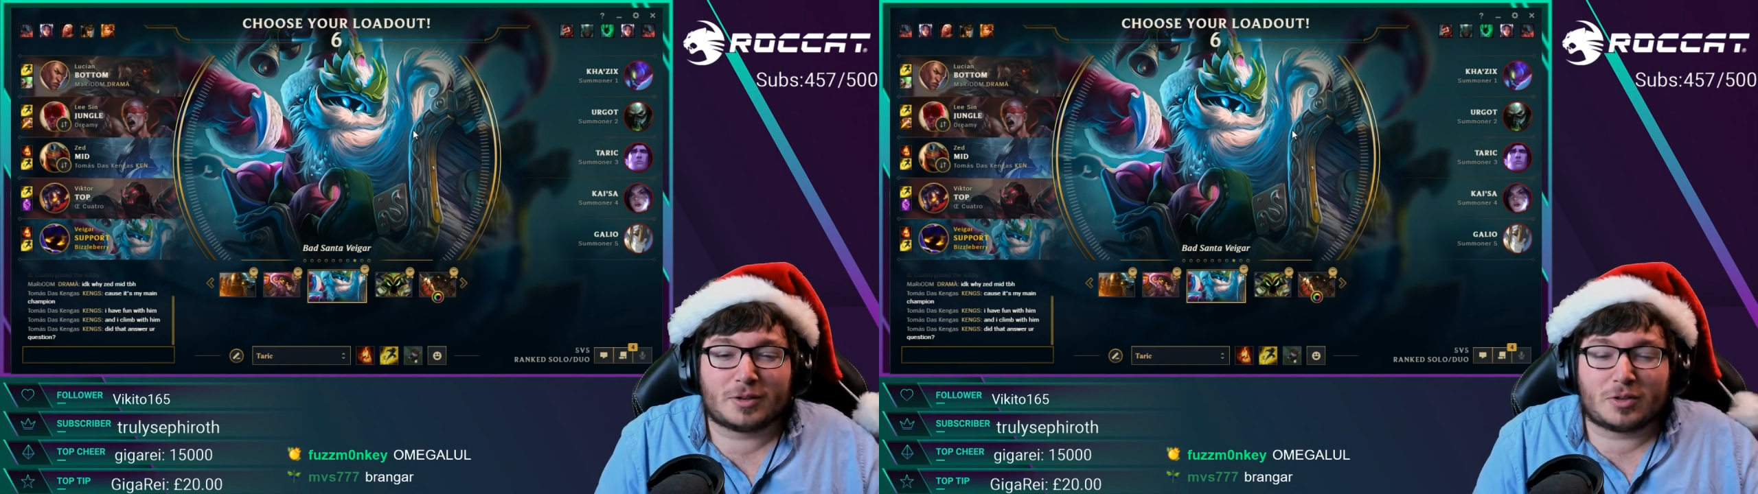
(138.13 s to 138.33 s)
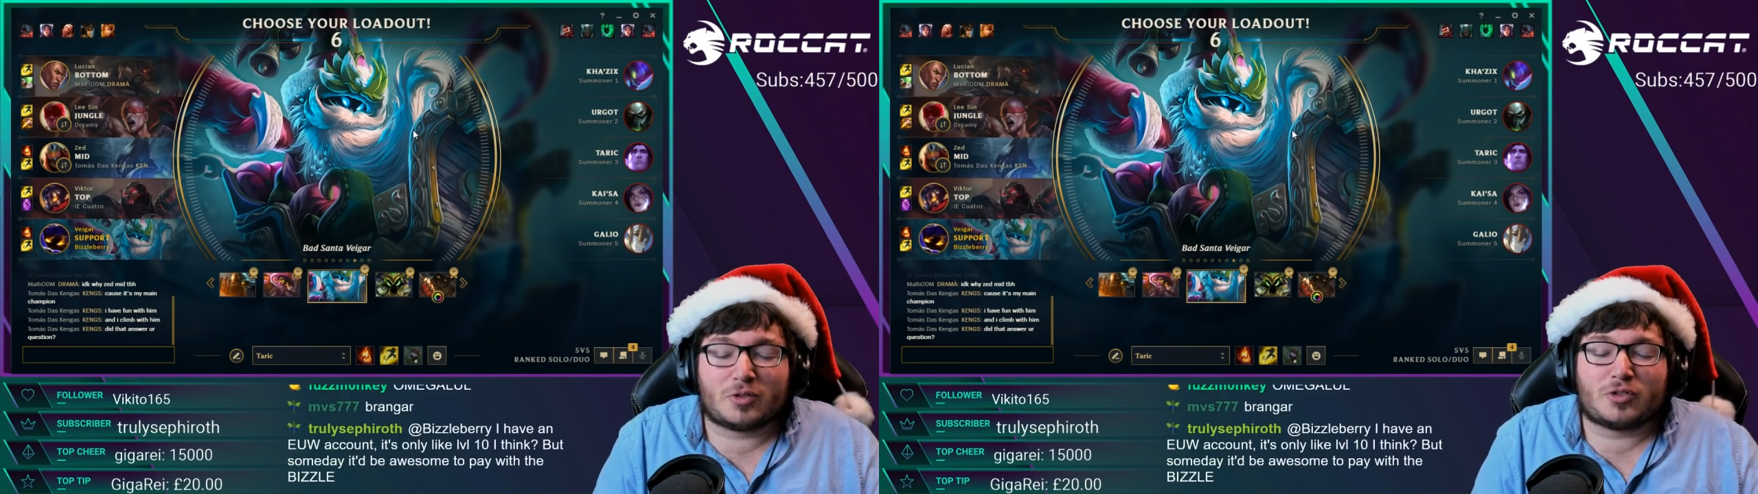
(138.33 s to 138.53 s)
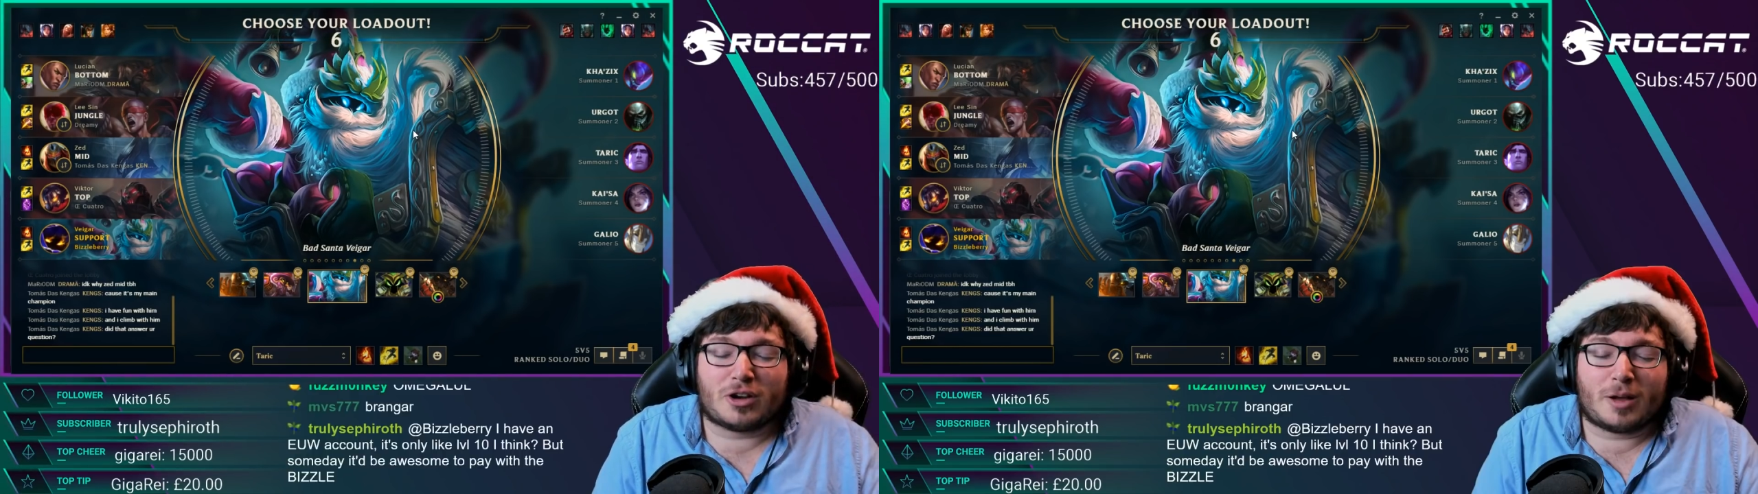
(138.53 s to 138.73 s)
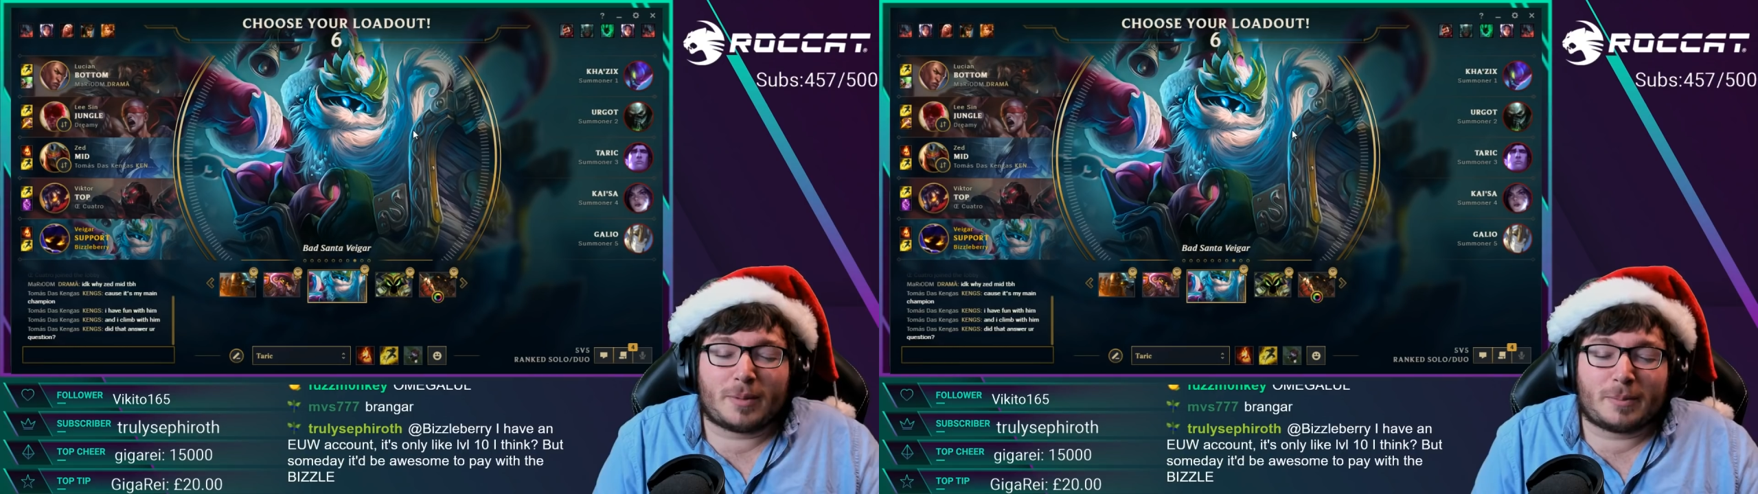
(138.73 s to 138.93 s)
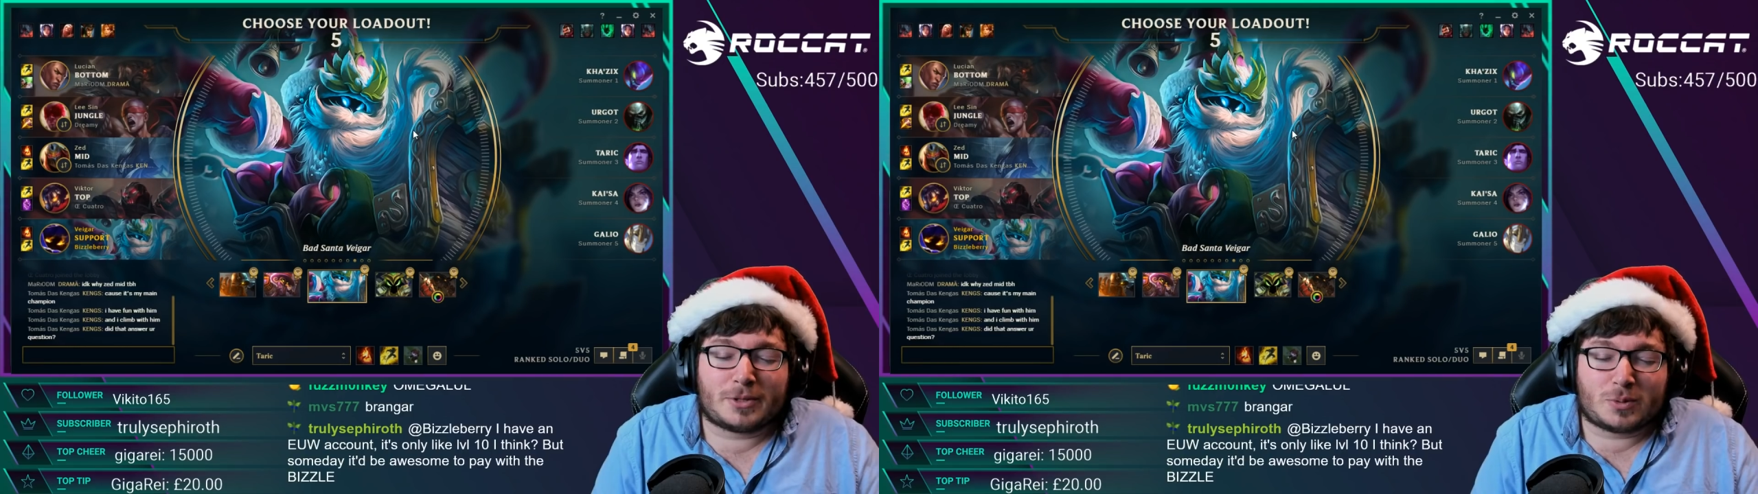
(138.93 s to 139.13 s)
the
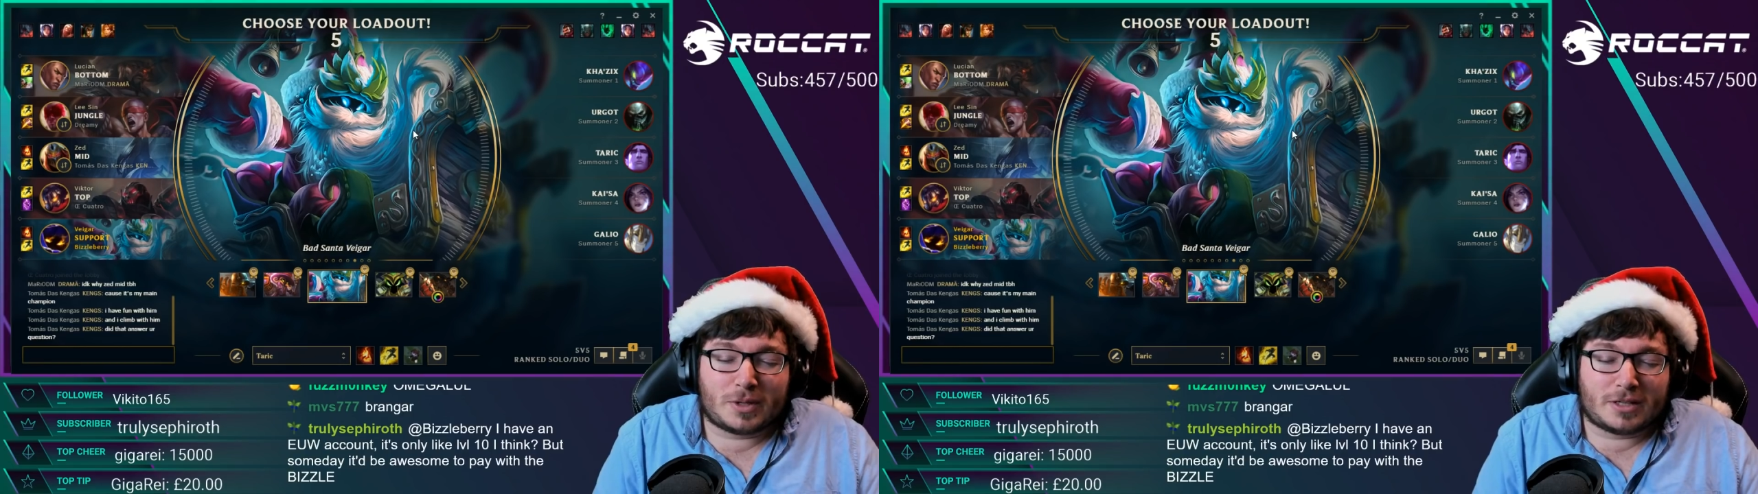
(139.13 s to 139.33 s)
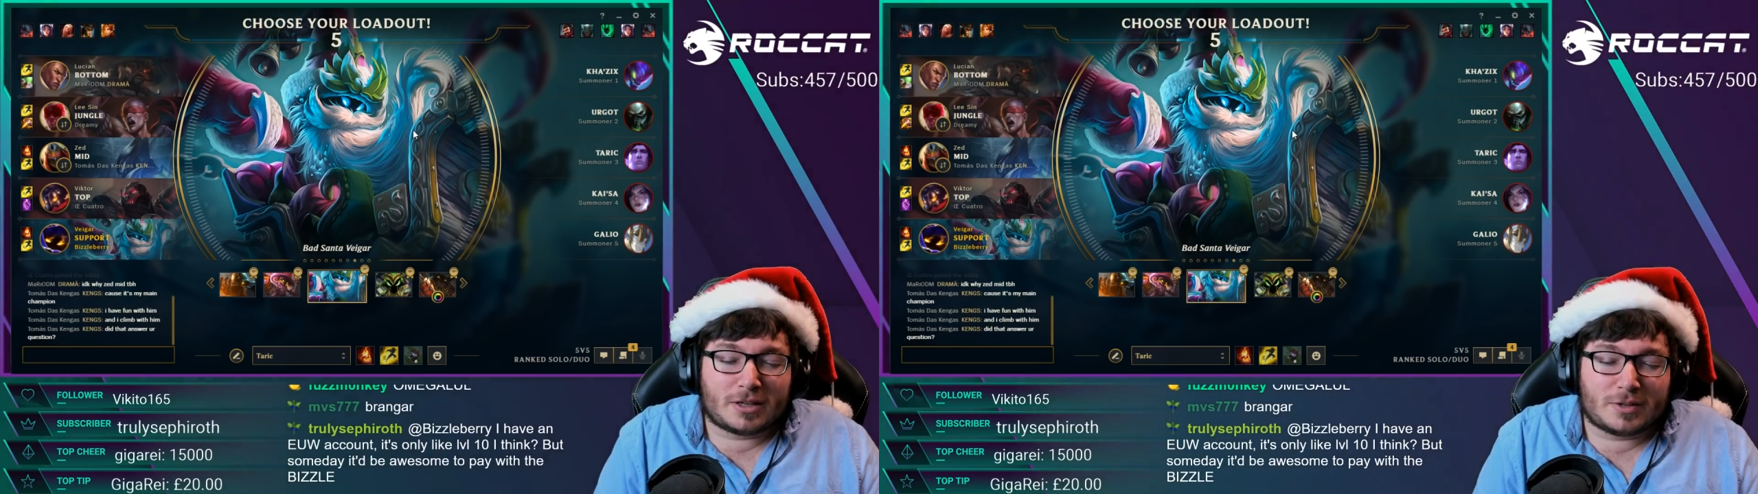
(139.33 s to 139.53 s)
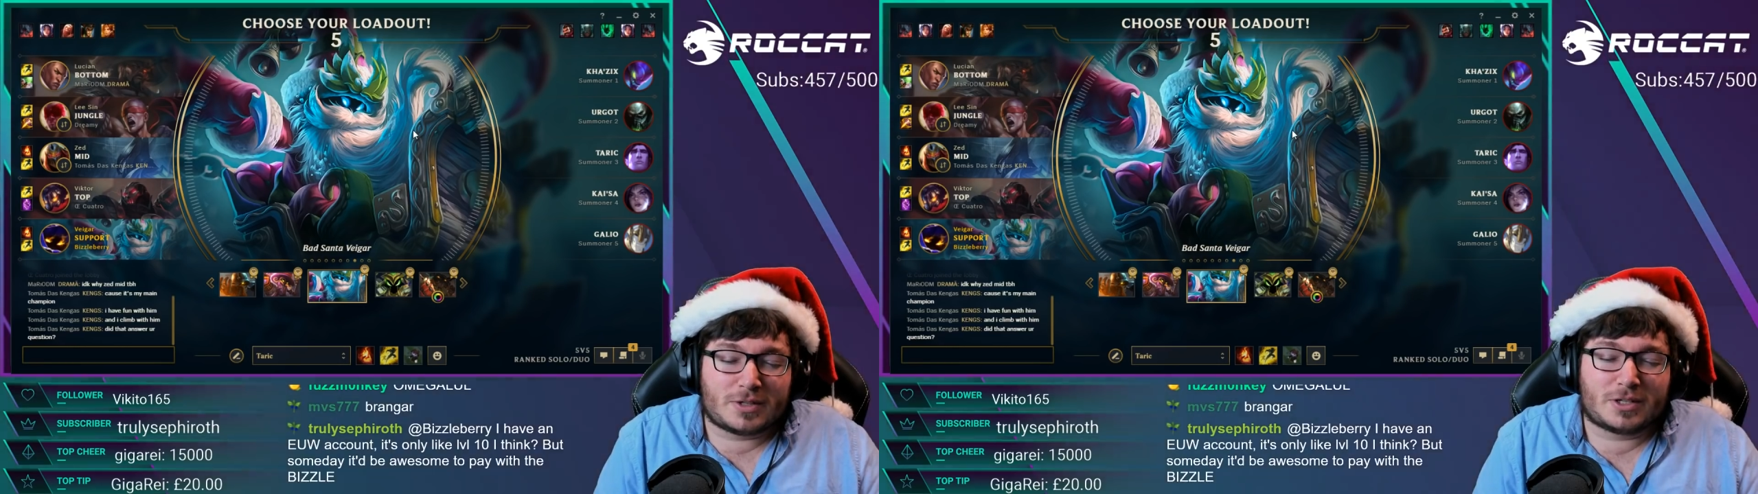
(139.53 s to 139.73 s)
drama between those